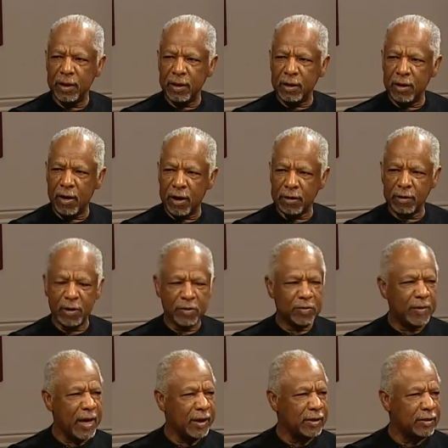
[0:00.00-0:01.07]
God mm -hmm. comes
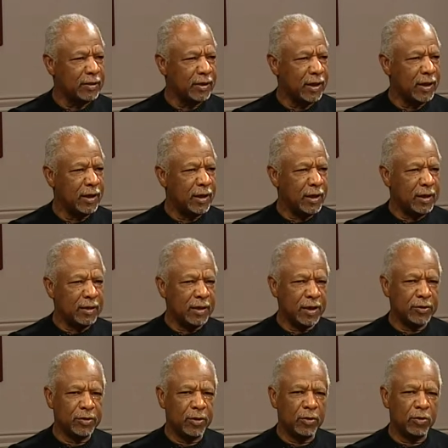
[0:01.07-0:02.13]
back and say,
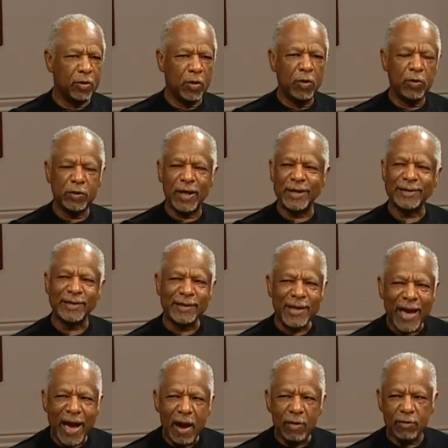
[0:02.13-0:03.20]
there's a road that's
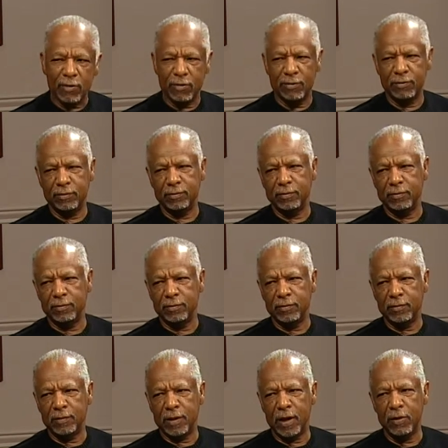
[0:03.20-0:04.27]
narrow, mm
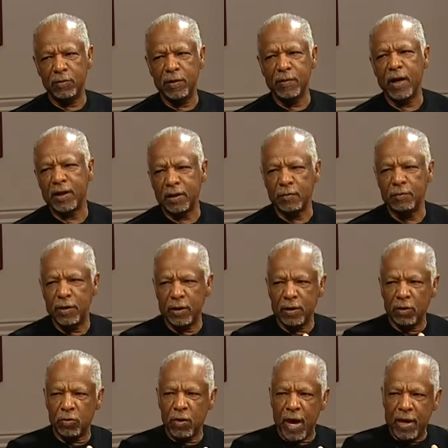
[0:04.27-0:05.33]
-hmm. yeah. and we've got to be in
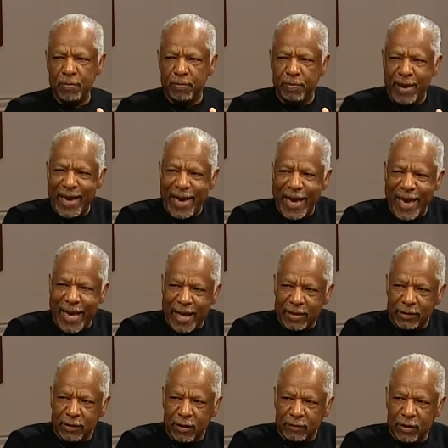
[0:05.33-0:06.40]
the right path
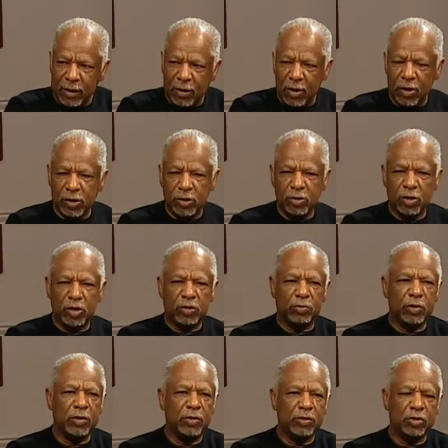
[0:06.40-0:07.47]
of the Lord to
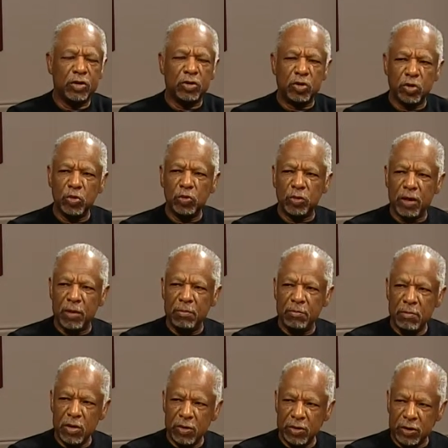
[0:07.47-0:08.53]
experience the truth, the
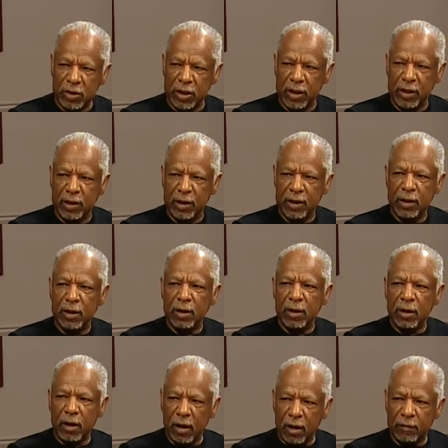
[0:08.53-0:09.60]
mercy
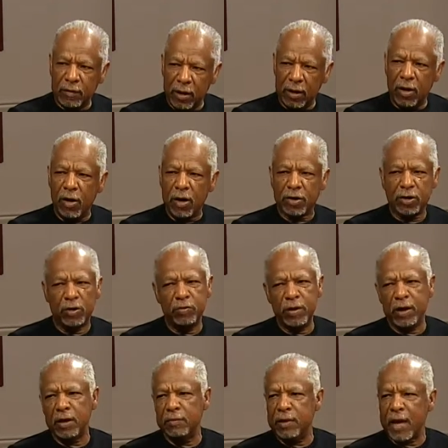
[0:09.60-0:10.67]
of the Lord, so we
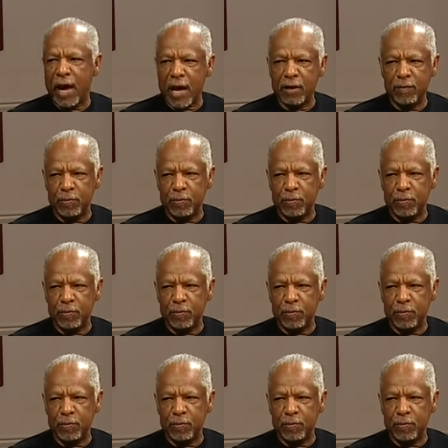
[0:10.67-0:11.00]
can be out of